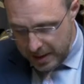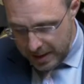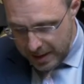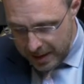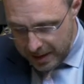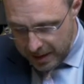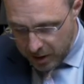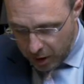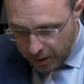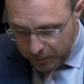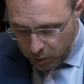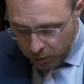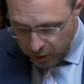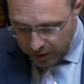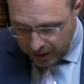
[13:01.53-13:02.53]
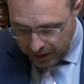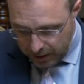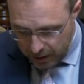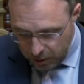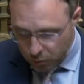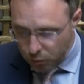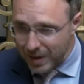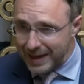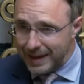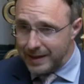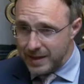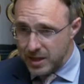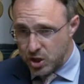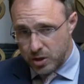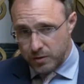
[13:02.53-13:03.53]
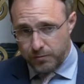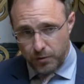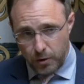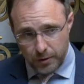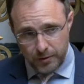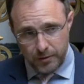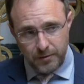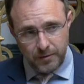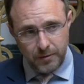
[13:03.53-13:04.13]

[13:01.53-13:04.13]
uh, the Community Recognition Fund.